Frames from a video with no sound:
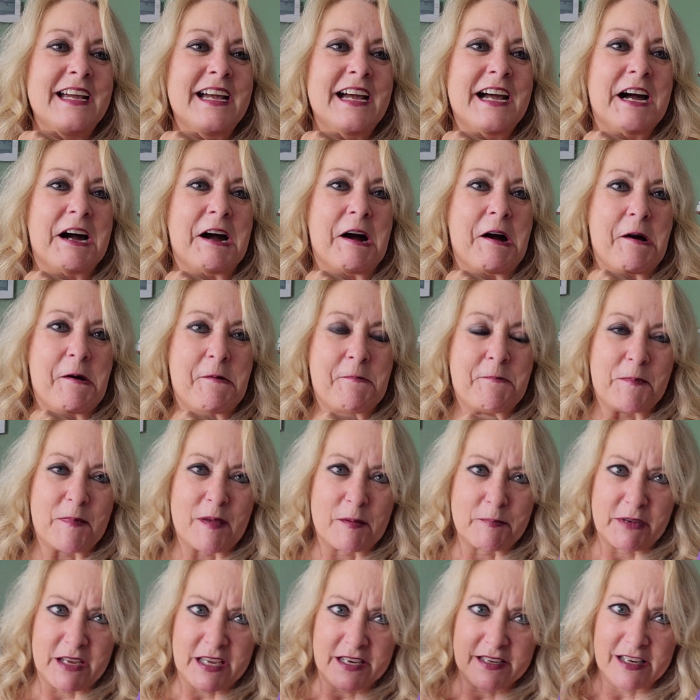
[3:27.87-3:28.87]

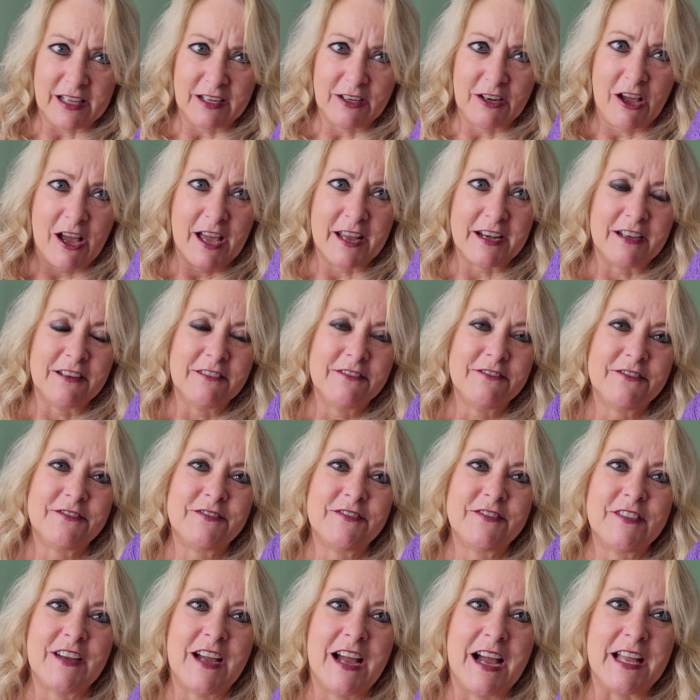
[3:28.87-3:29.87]
I'm getting a lot of
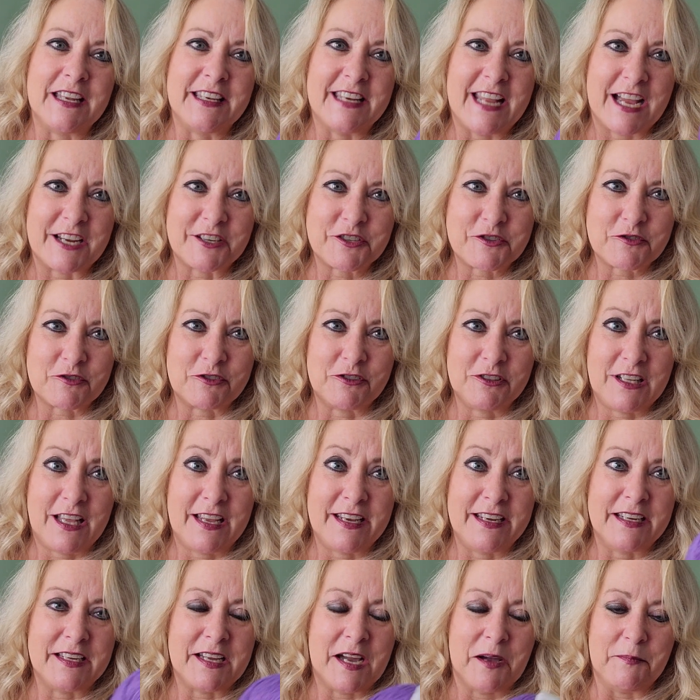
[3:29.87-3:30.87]
natural
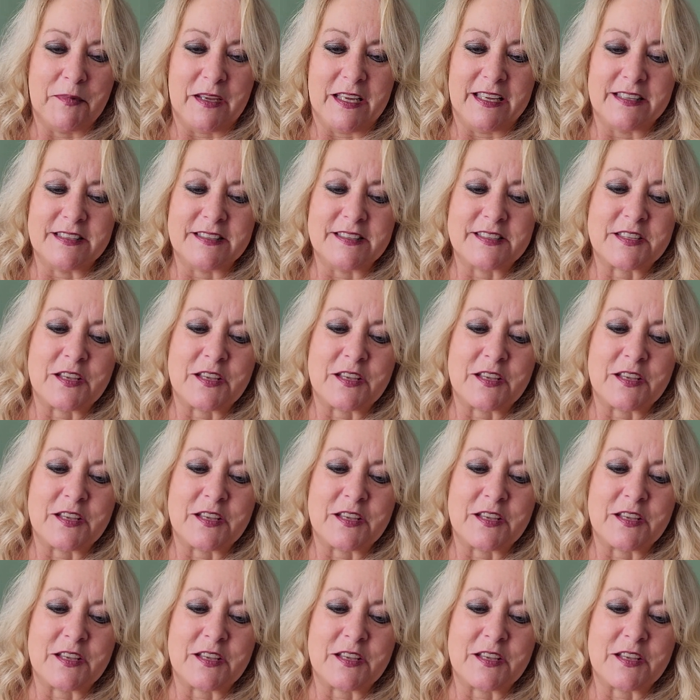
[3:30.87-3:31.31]
light coming in,